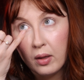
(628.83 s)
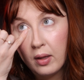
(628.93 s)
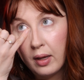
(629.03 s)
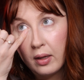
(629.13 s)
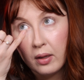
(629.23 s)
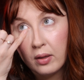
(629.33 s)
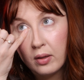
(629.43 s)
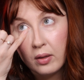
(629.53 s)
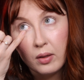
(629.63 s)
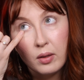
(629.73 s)
like
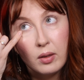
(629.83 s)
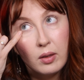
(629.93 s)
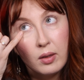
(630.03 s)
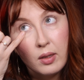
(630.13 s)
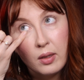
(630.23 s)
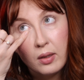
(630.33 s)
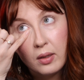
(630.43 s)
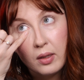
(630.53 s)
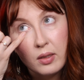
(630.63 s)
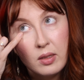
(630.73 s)

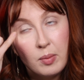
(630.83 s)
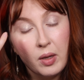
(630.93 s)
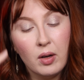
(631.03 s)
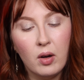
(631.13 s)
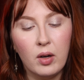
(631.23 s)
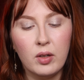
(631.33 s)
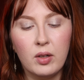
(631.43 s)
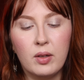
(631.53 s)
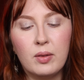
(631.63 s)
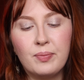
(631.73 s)
is a bit
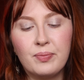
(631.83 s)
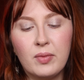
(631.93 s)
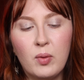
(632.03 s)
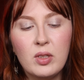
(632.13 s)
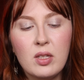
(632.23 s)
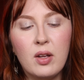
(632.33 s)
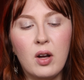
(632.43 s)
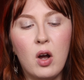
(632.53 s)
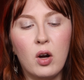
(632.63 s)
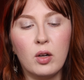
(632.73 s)
harder. Well, it's not
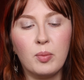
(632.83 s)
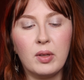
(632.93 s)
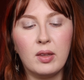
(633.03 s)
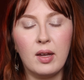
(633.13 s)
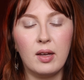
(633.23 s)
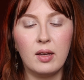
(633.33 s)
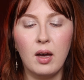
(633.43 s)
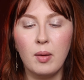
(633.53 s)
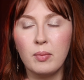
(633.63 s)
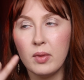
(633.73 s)
hard, but
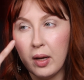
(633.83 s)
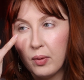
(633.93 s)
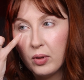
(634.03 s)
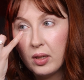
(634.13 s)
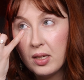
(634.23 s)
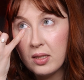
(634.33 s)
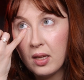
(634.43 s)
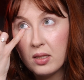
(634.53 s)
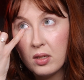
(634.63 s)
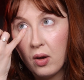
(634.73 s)
they release
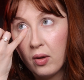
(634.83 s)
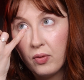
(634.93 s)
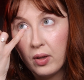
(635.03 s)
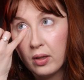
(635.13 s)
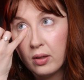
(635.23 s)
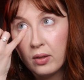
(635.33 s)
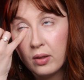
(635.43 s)
less often.